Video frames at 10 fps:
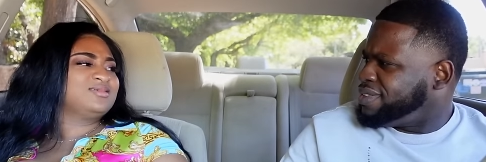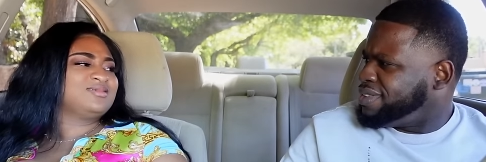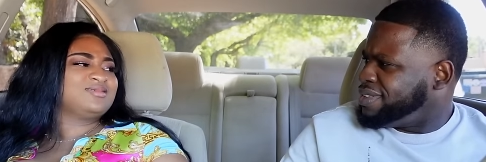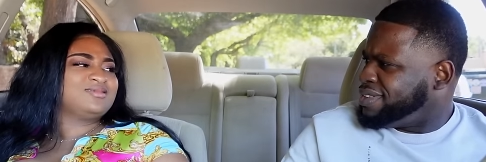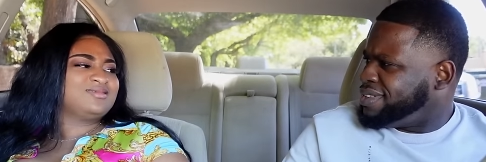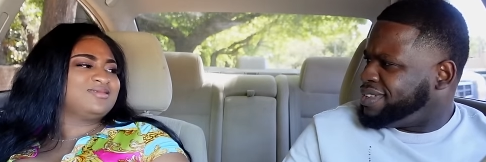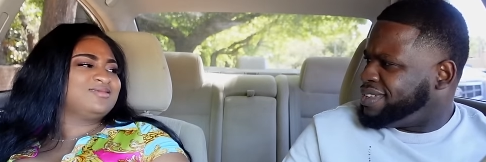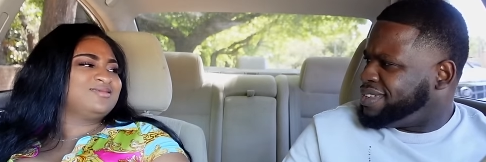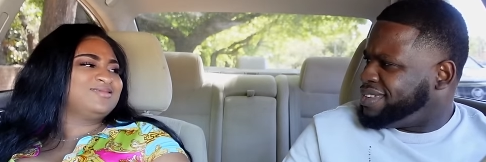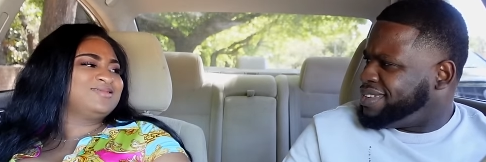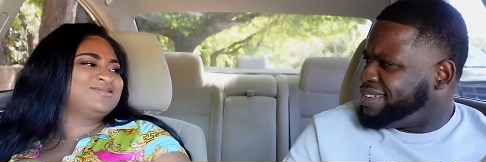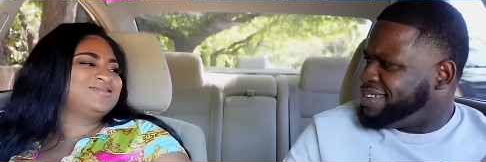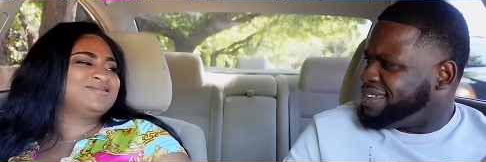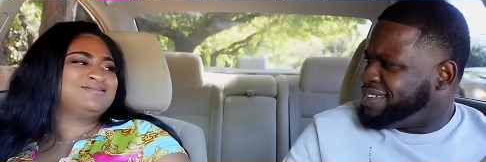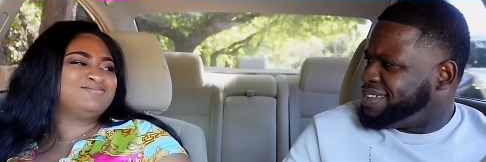
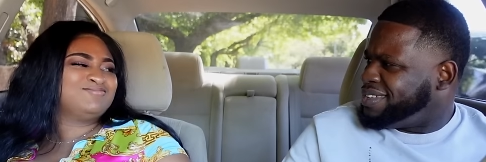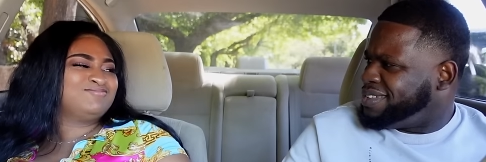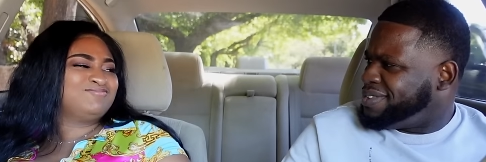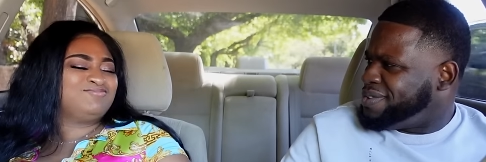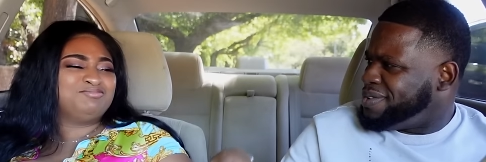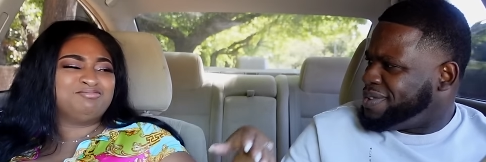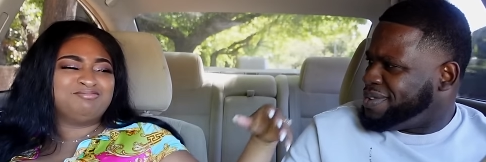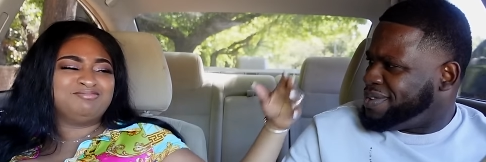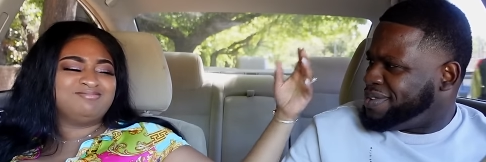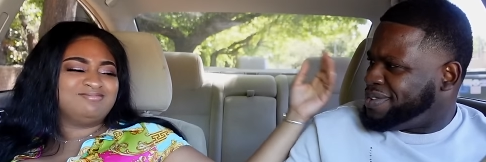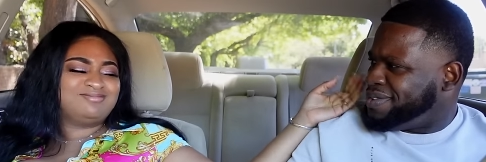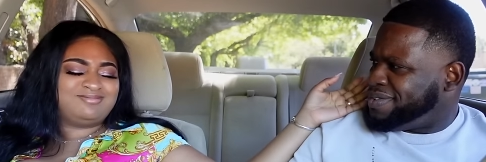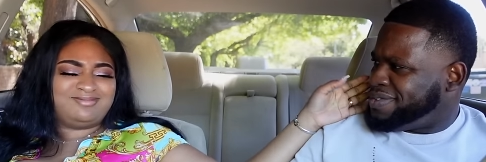(no one is talking)